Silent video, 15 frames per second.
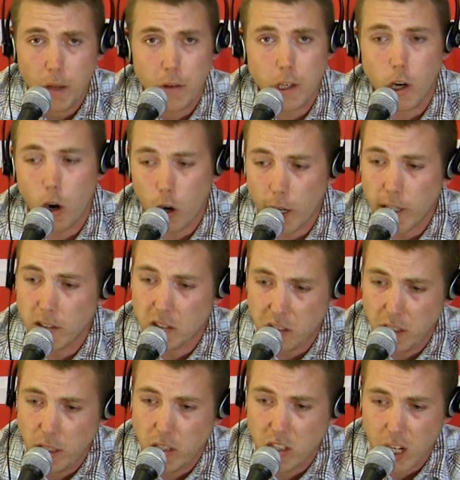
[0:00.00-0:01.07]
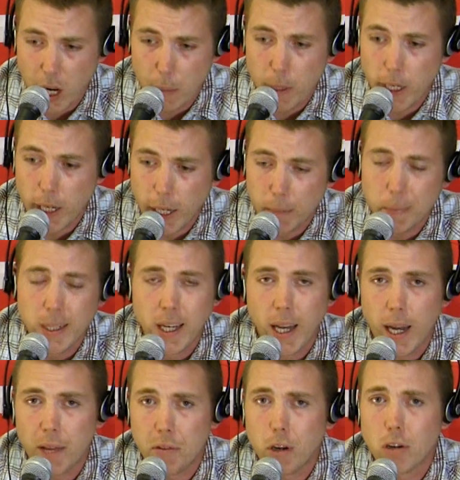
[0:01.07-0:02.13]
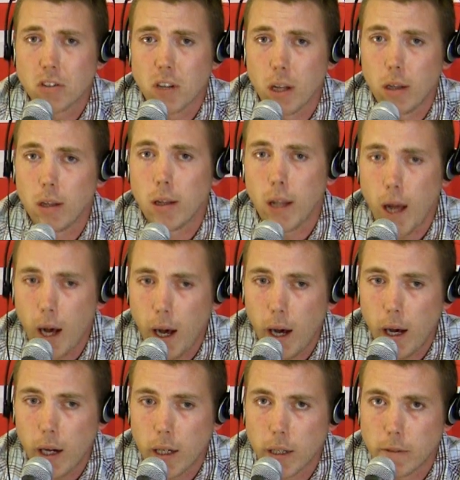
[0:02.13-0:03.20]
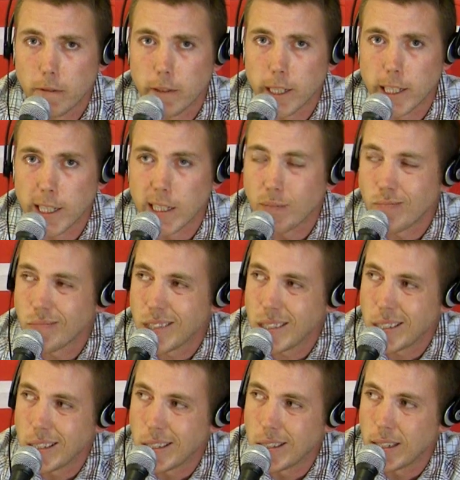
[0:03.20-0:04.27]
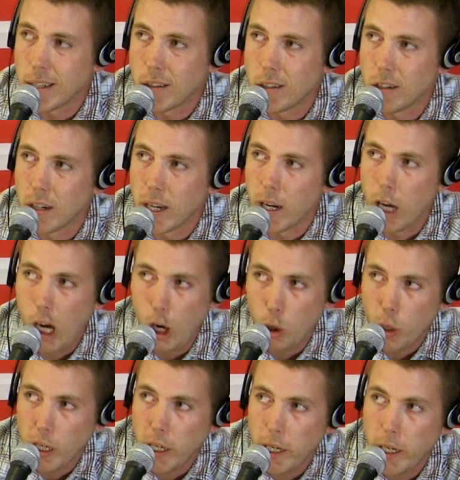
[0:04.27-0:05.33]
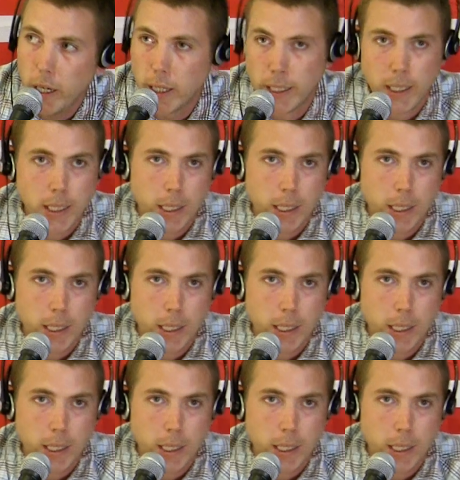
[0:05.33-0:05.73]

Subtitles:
The RNC is coming up, and there's a lot of, kind of hokey